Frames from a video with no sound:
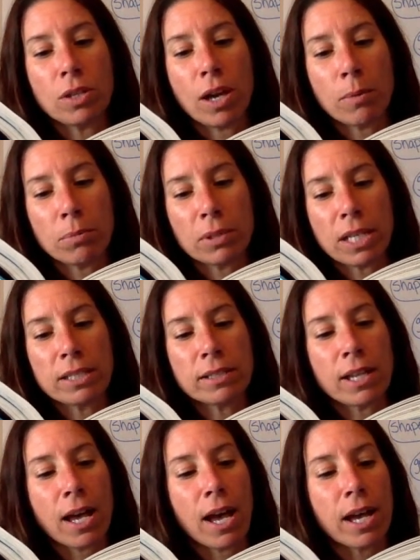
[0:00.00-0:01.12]
a place to
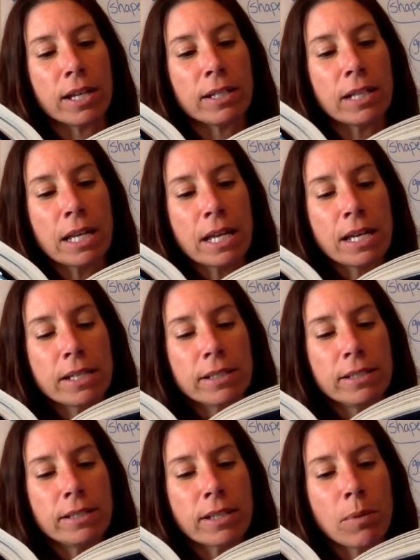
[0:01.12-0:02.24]
hide,
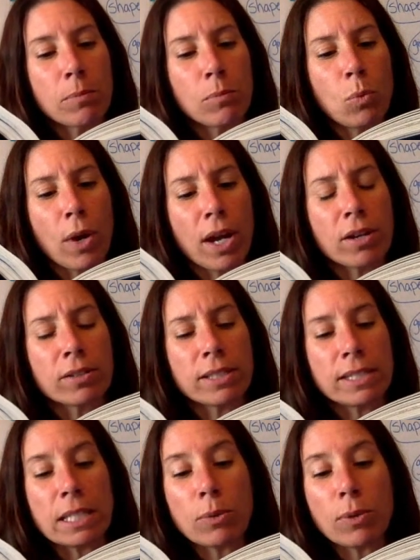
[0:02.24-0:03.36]
somewhere
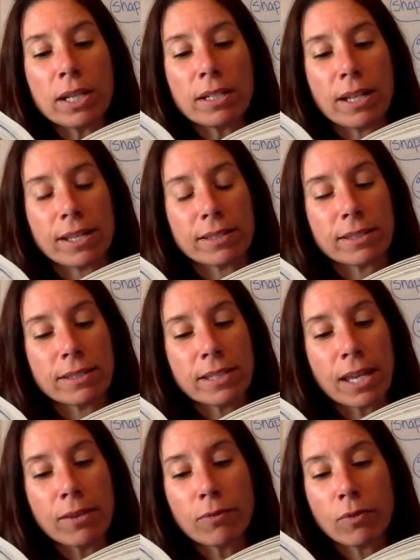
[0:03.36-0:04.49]
secret and
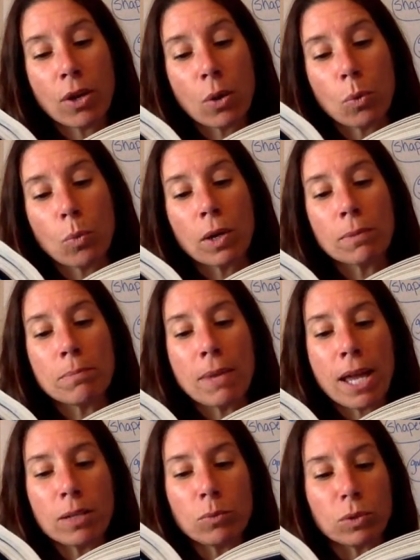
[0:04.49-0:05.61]
safe where
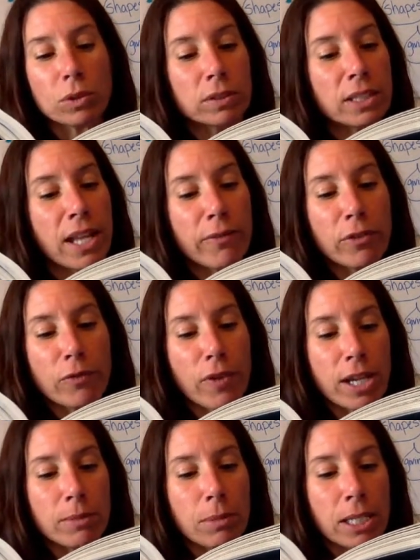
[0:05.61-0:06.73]
men will never
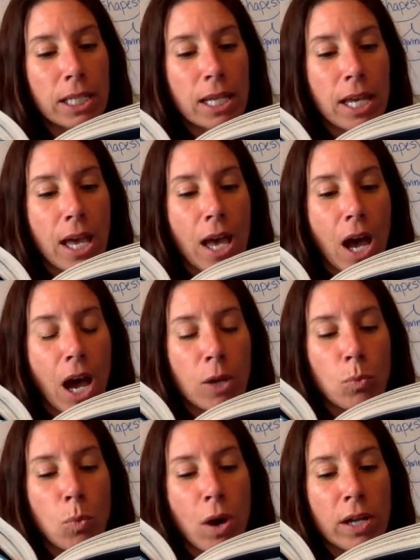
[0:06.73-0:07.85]
find me. I
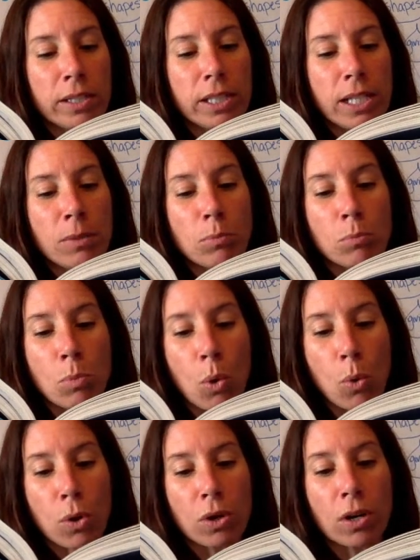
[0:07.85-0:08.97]
want it
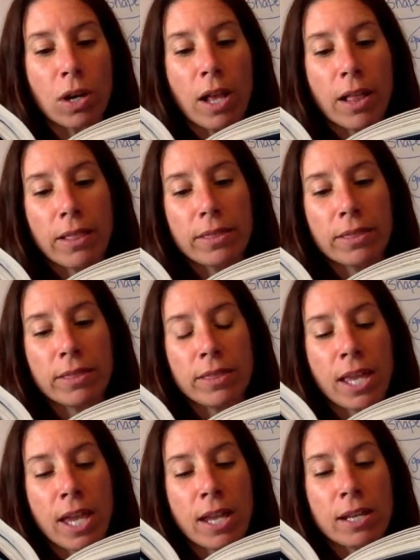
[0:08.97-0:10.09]
more
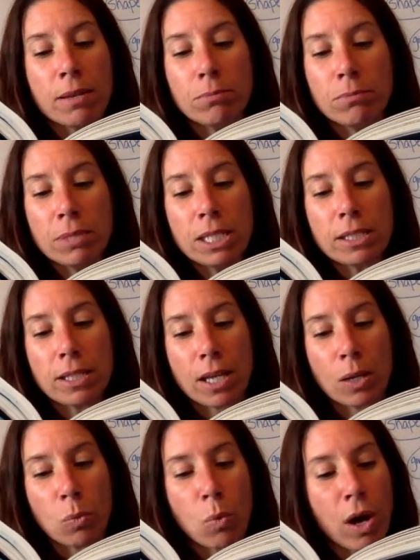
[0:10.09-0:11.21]
than meat
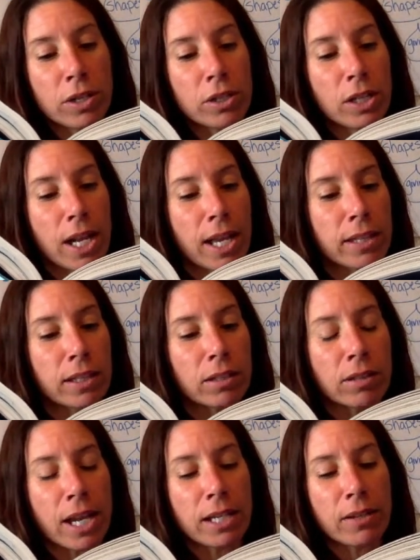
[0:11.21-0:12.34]
and water and the
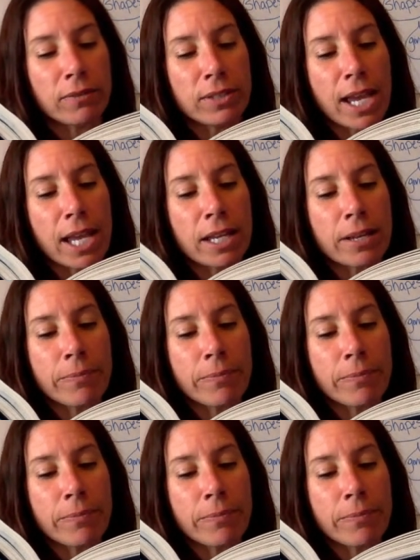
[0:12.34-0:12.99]
light of day.